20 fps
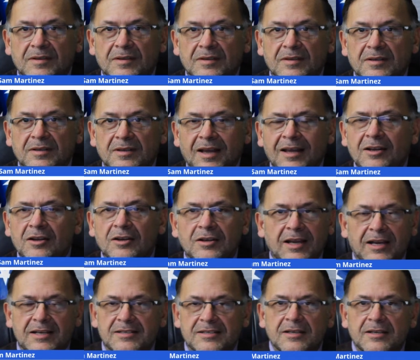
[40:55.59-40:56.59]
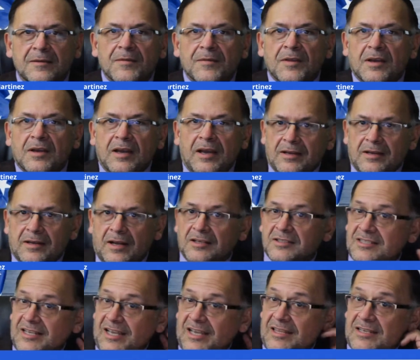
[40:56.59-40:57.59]
And look, guys, and I'll
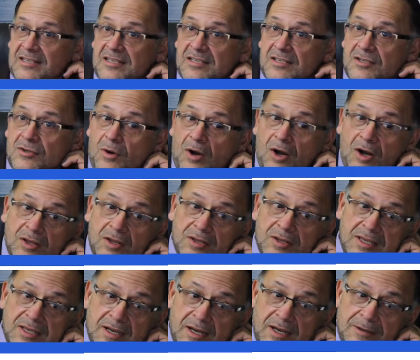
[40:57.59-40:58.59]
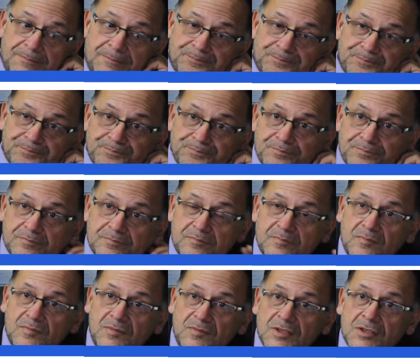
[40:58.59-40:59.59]
say this to all the
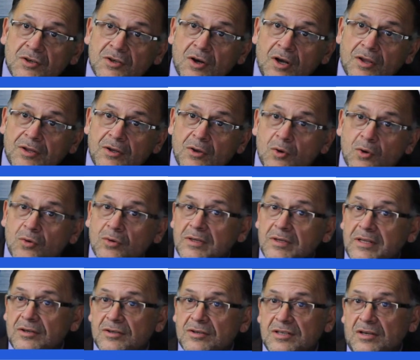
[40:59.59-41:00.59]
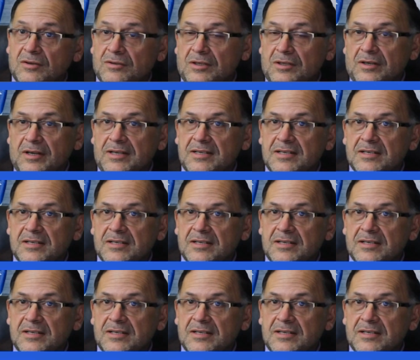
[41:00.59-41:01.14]
local leaders out there, guys.